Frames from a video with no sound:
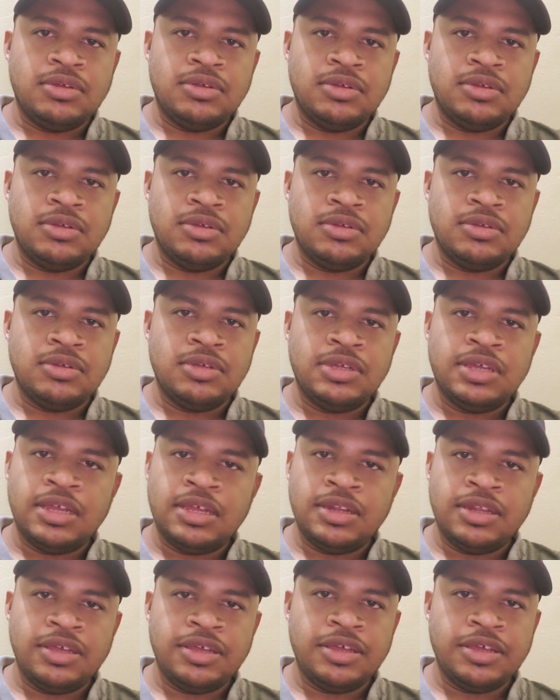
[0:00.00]

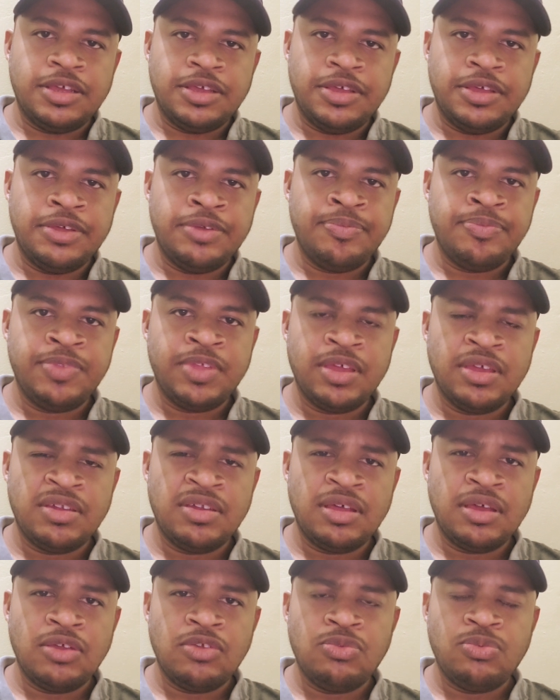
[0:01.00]
an egg,
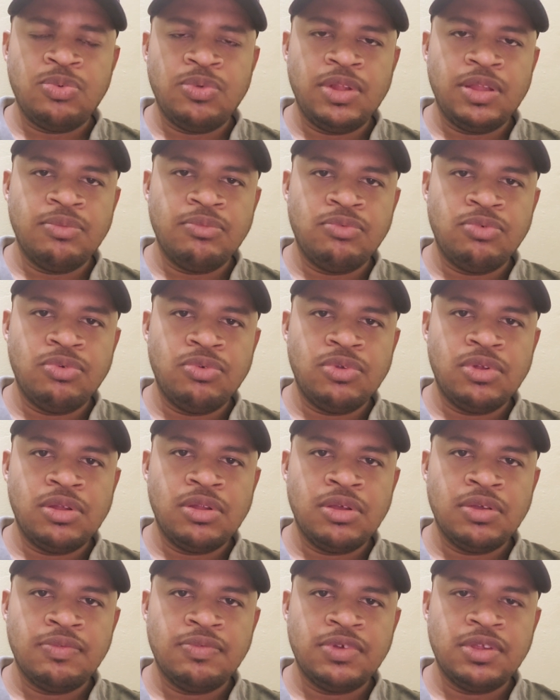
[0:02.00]
and I was feeling
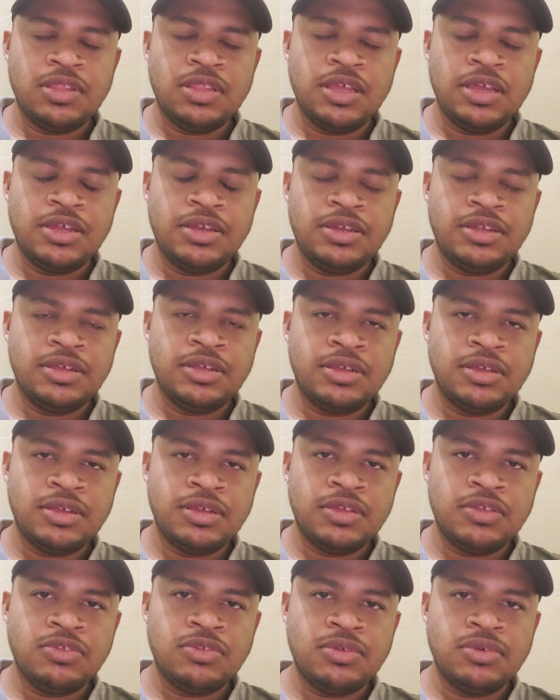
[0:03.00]
full after that,
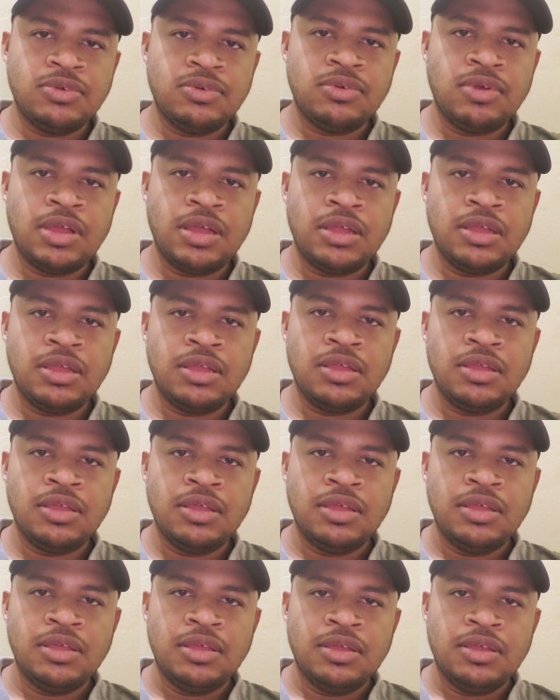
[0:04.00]
so I
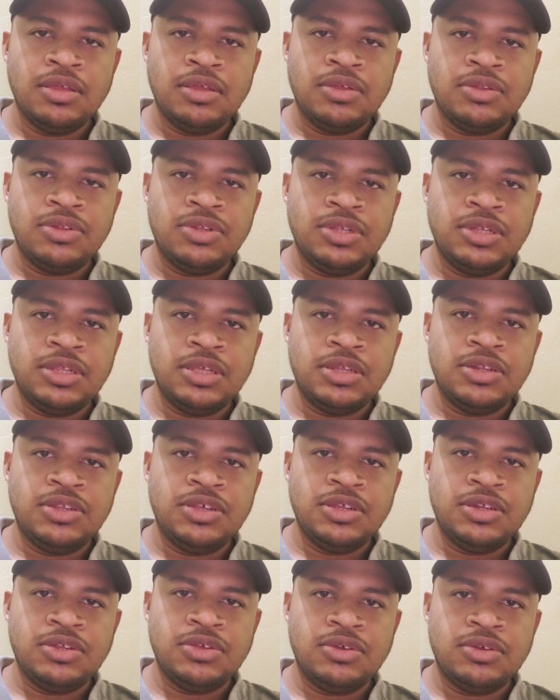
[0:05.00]

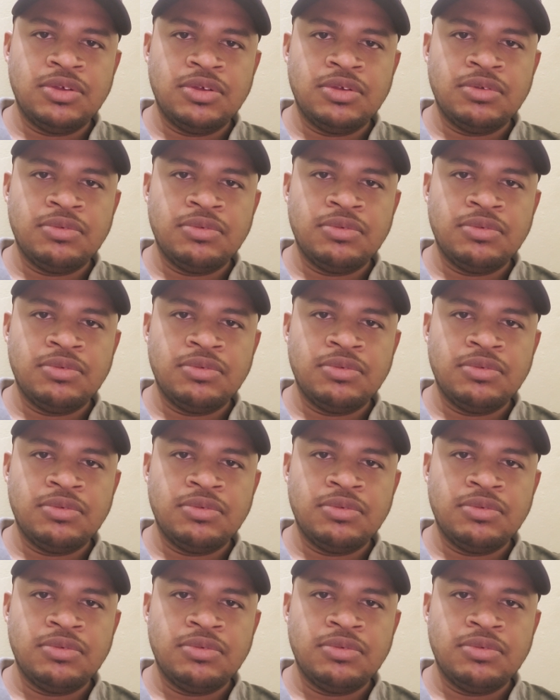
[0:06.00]
didn't eat